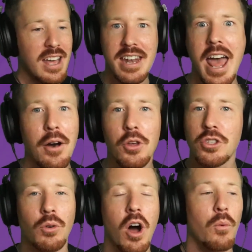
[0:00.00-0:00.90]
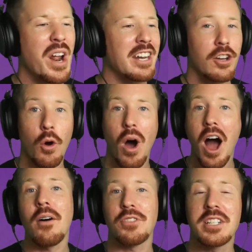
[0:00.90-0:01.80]
now those are all ready to go
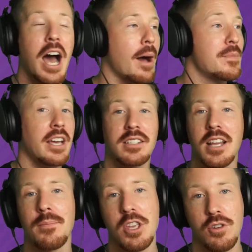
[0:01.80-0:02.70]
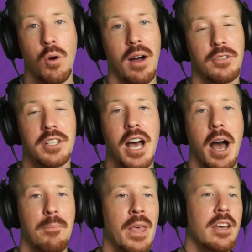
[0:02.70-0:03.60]
off the top next time that you go off the top.